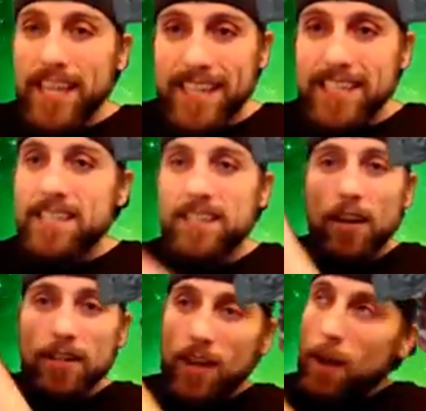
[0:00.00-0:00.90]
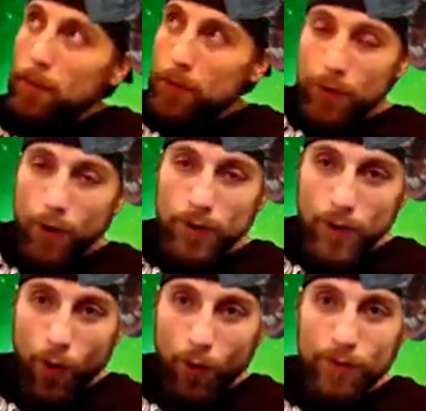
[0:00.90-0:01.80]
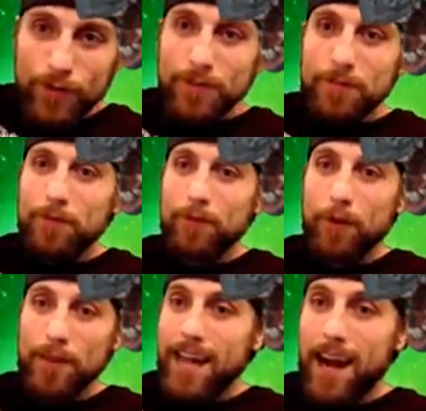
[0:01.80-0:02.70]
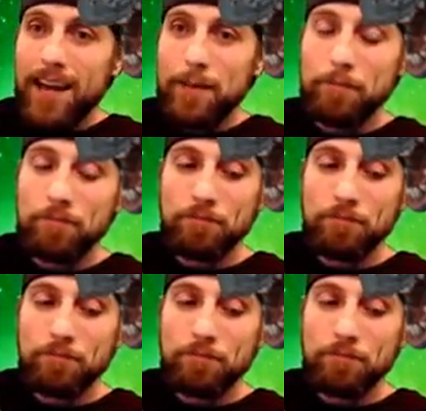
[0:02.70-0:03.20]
gets sucked up through those holes for a time.